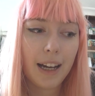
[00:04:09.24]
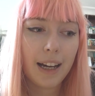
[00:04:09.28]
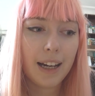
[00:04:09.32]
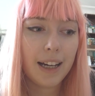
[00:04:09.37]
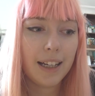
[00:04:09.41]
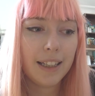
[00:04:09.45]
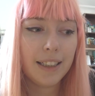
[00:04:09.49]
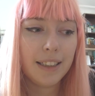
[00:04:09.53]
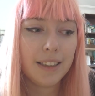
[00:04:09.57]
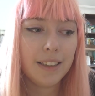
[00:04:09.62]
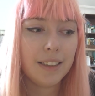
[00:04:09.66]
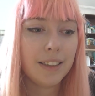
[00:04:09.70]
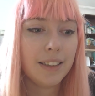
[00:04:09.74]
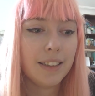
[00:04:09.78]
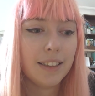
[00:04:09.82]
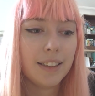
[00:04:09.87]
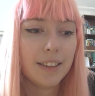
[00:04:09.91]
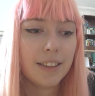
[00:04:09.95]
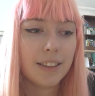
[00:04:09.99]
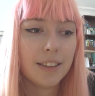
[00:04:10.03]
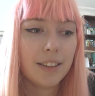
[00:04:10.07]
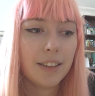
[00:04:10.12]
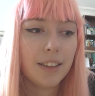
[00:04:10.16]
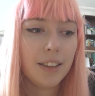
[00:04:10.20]

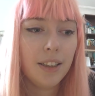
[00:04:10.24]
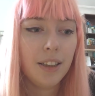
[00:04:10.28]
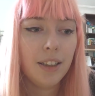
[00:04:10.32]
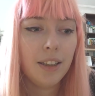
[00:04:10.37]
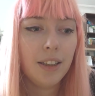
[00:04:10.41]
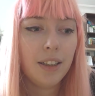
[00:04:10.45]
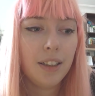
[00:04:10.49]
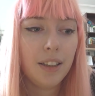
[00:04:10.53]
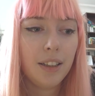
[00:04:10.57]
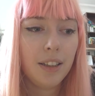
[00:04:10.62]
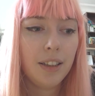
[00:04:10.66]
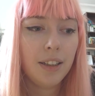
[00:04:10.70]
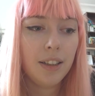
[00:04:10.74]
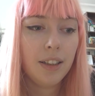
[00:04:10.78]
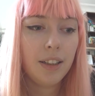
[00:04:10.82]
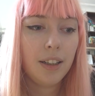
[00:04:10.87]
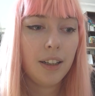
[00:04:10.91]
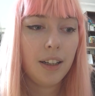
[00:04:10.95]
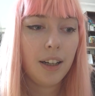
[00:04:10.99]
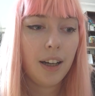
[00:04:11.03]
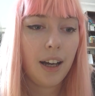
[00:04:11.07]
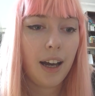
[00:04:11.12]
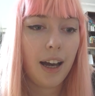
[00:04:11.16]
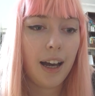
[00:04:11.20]
And
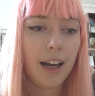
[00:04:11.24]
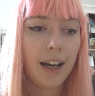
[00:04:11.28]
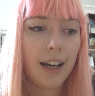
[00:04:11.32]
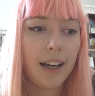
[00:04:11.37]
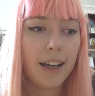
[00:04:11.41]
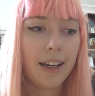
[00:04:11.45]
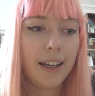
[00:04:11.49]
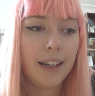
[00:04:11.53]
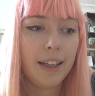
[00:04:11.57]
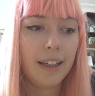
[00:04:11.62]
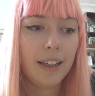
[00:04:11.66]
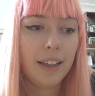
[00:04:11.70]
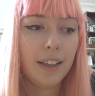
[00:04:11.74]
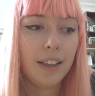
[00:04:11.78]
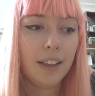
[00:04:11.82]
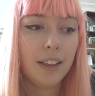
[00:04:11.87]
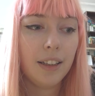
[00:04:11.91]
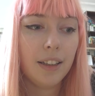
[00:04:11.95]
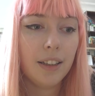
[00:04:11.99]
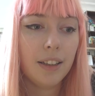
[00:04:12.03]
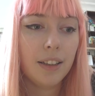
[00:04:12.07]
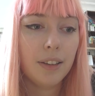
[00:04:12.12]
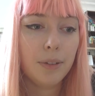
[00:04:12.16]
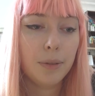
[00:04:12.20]
I
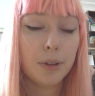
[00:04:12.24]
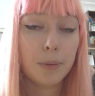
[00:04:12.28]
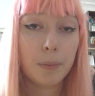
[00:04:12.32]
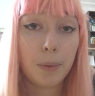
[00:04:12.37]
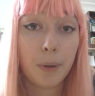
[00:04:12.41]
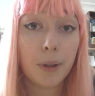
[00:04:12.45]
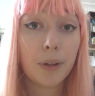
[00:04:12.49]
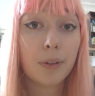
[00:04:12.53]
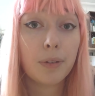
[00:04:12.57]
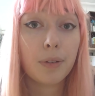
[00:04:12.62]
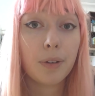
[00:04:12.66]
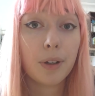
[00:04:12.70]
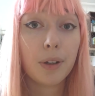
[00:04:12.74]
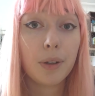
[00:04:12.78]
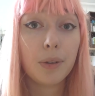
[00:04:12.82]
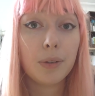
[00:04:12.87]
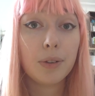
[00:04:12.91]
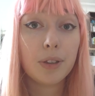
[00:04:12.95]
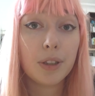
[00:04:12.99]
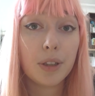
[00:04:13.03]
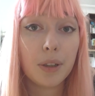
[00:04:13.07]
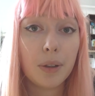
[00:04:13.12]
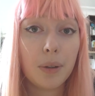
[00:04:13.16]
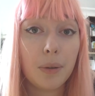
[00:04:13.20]
was put through
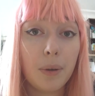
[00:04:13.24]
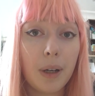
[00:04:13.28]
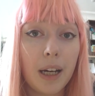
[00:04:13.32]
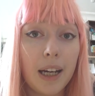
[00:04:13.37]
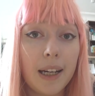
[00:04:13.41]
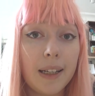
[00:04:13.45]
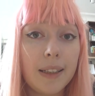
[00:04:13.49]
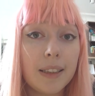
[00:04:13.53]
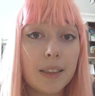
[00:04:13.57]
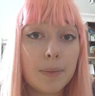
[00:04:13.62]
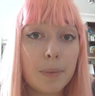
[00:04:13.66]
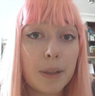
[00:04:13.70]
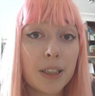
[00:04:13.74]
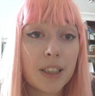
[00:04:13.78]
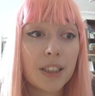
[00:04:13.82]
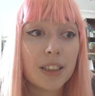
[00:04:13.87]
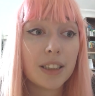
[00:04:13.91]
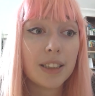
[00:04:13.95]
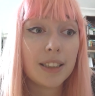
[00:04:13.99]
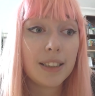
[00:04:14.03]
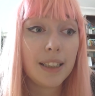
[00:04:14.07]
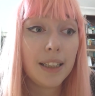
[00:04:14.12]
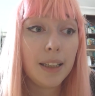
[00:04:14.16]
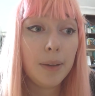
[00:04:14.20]
to a
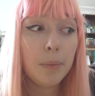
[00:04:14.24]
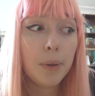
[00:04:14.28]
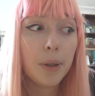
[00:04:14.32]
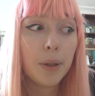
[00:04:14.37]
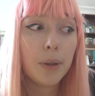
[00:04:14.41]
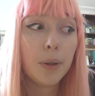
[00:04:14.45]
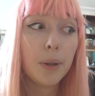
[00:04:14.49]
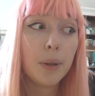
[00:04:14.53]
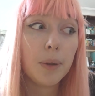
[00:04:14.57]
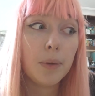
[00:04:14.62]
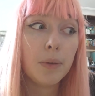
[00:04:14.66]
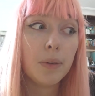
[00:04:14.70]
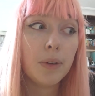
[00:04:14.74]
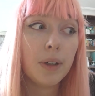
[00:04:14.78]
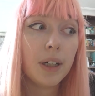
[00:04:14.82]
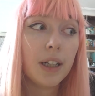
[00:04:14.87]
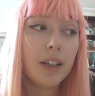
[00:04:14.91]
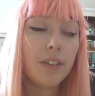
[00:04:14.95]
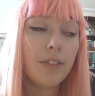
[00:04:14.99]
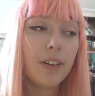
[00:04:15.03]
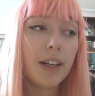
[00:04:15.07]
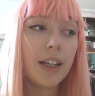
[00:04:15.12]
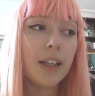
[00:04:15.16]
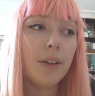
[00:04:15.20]
specialist team who
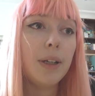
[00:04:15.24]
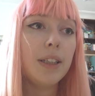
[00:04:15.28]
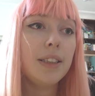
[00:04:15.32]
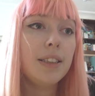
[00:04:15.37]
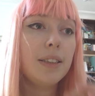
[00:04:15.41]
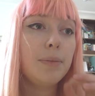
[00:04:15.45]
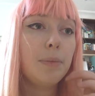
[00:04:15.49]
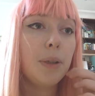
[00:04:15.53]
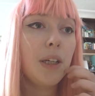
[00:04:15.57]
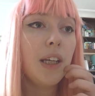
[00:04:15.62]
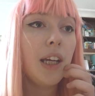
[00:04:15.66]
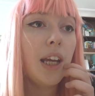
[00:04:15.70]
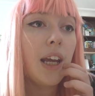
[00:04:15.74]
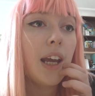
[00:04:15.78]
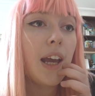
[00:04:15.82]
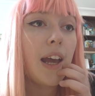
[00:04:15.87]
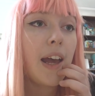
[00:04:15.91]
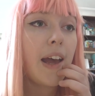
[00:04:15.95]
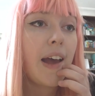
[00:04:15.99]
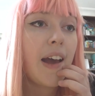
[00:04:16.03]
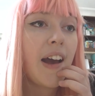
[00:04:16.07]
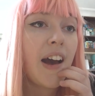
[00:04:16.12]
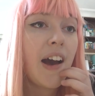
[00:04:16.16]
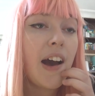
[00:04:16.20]
evaluated me.
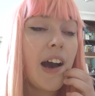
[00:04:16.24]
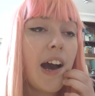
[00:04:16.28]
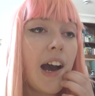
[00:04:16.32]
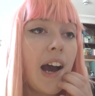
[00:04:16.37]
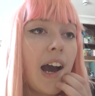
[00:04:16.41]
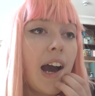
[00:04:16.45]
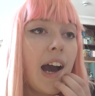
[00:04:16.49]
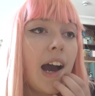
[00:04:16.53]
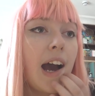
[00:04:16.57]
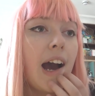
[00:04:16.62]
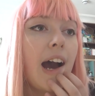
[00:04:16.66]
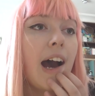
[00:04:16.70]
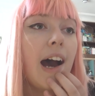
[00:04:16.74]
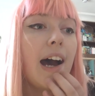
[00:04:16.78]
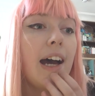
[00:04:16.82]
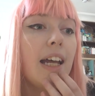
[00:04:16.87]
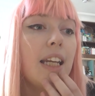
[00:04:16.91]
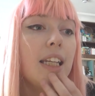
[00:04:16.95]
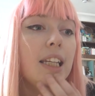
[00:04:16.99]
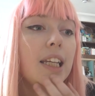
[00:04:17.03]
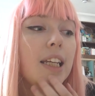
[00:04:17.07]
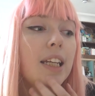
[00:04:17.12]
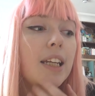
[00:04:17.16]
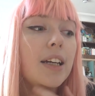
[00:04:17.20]

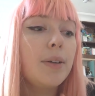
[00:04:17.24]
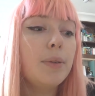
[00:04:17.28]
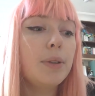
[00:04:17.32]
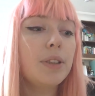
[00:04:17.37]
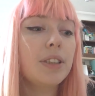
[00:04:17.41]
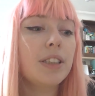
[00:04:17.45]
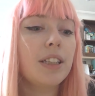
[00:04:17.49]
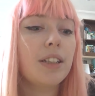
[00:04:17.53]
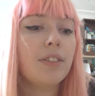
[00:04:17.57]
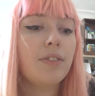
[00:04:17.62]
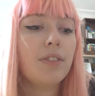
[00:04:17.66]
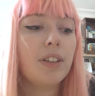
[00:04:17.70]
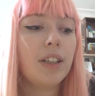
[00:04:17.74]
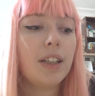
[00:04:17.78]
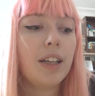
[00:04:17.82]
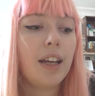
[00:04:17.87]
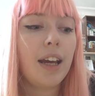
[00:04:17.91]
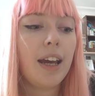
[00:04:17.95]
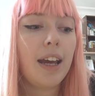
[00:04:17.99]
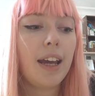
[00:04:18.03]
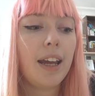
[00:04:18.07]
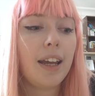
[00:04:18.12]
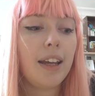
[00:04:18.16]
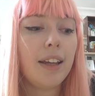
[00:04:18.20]
And then I was
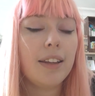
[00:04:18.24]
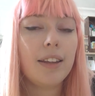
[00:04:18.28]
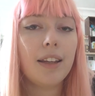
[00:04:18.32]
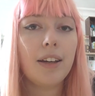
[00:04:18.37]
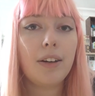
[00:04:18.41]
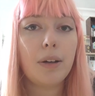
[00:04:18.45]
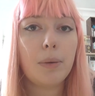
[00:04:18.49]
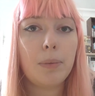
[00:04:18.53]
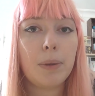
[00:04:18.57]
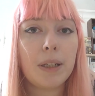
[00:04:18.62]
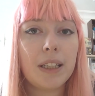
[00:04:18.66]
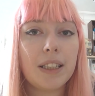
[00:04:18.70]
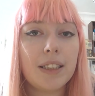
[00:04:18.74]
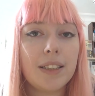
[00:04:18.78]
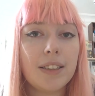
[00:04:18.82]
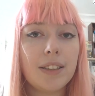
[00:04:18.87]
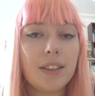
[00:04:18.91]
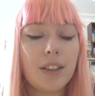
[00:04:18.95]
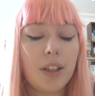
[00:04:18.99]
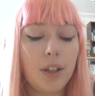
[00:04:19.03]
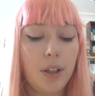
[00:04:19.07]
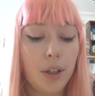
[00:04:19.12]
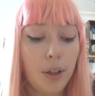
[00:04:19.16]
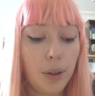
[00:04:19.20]
given a
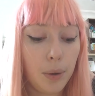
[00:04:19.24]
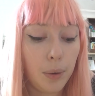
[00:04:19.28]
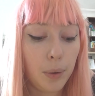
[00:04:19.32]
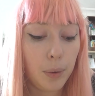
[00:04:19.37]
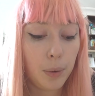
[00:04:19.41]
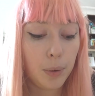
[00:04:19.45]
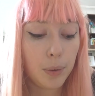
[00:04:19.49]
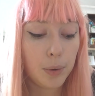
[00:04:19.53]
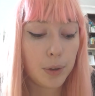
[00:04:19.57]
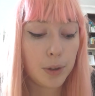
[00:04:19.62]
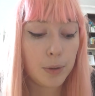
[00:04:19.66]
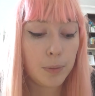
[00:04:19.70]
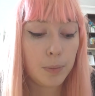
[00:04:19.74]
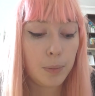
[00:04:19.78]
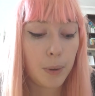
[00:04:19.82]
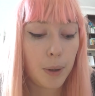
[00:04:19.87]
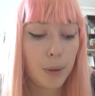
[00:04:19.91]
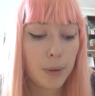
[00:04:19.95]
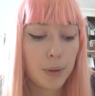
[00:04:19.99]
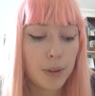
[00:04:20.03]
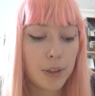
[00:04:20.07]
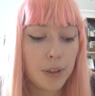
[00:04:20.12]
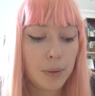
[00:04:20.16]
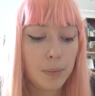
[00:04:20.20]
therapist who
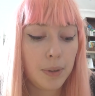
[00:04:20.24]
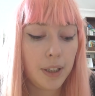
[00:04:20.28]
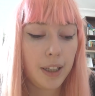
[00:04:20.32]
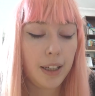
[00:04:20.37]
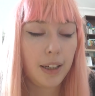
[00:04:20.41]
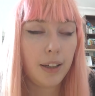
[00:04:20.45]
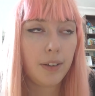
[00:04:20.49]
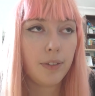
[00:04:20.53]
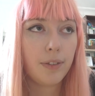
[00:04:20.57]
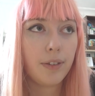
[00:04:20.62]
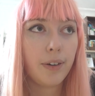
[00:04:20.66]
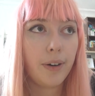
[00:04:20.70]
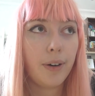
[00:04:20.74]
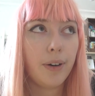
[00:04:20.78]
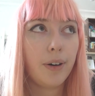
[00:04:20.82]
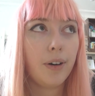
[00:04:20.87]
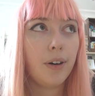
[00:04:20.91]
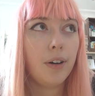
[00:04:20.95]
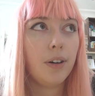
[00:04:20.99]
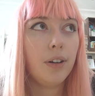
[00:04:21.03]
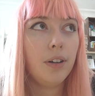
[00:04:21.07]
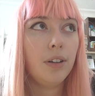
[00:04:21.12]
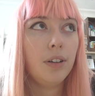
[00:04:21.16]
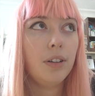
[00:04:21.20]
spoke to me
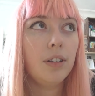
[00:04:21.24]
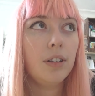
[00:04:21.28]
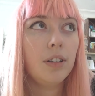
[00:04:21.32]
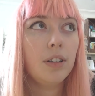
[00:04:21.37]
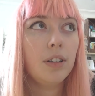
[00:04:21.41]
for